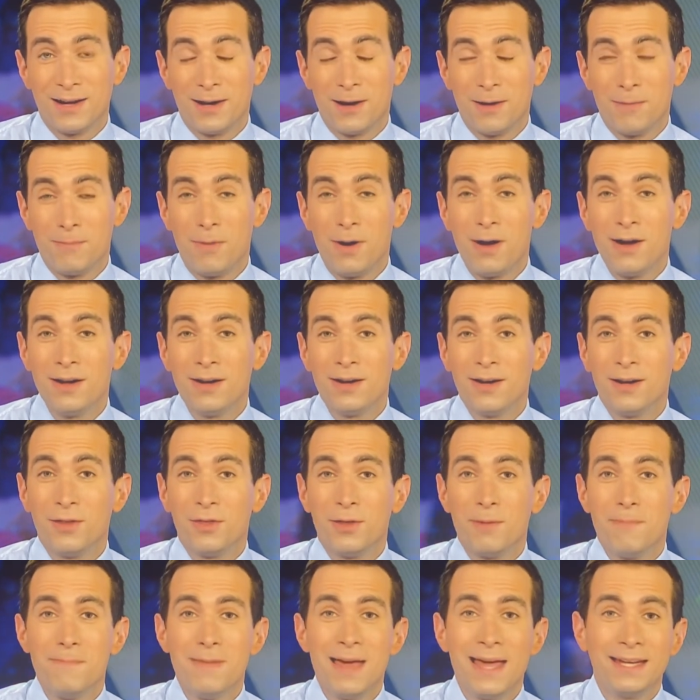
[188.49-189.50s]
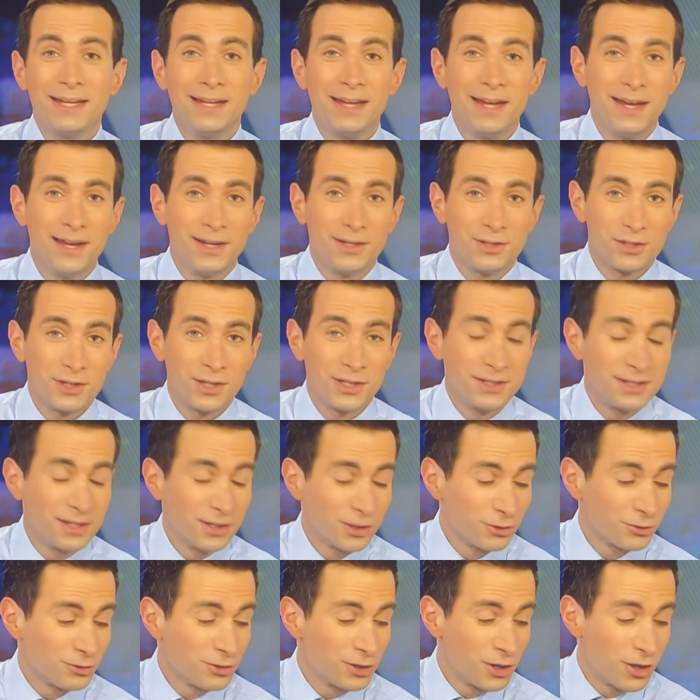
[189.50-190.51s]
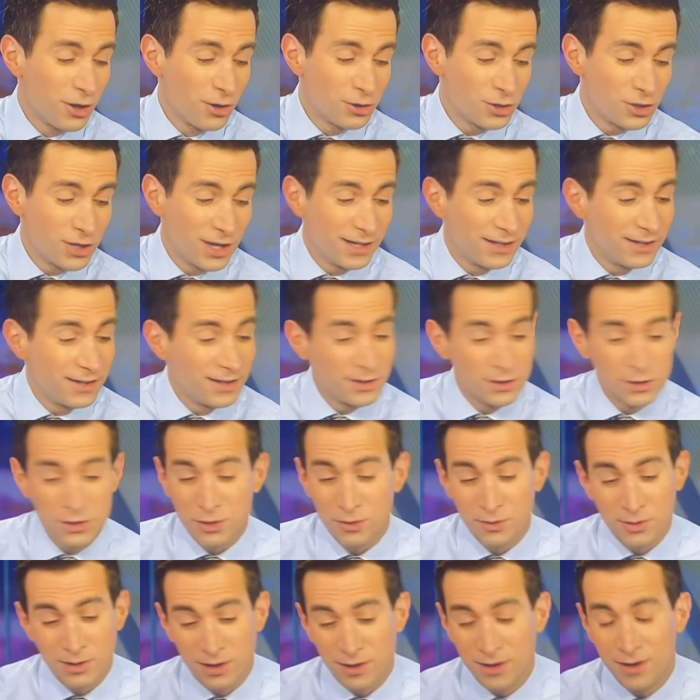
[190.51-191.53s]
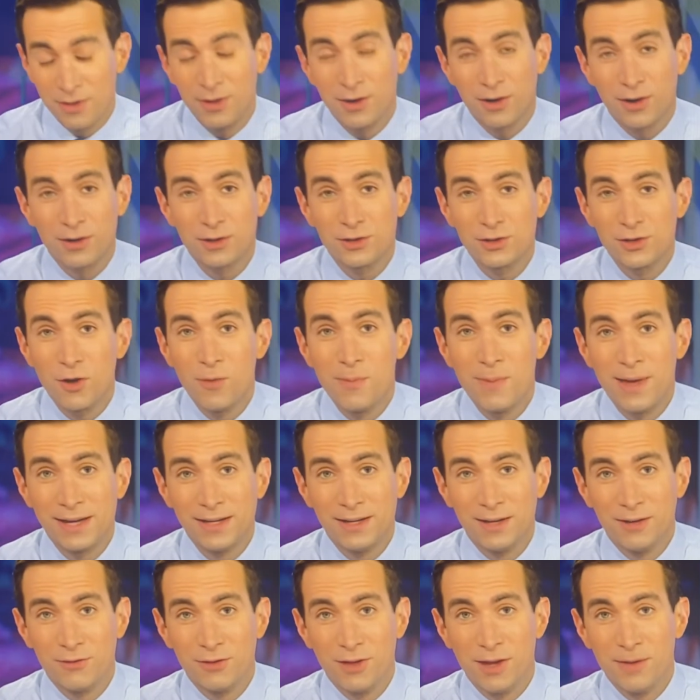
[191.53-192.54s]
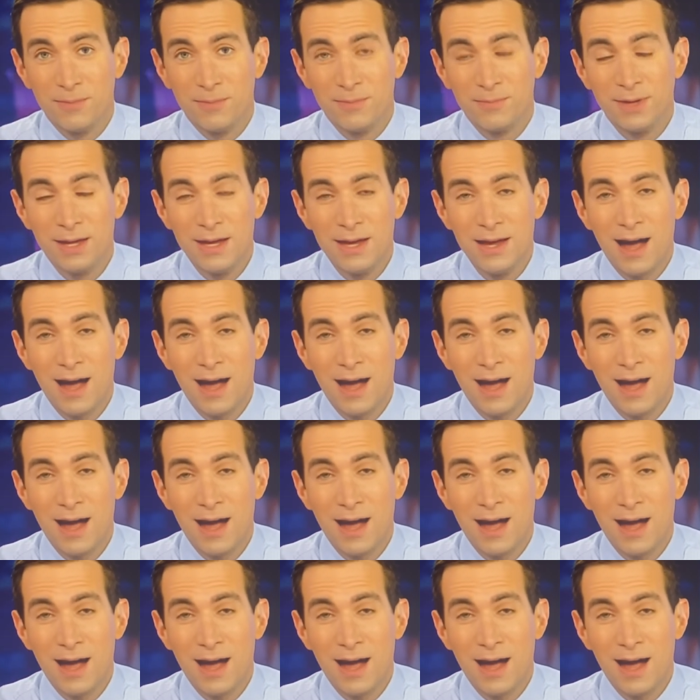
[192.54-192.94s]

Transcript: Among the many hits that Diller negotiated in his career, and there are so many of them,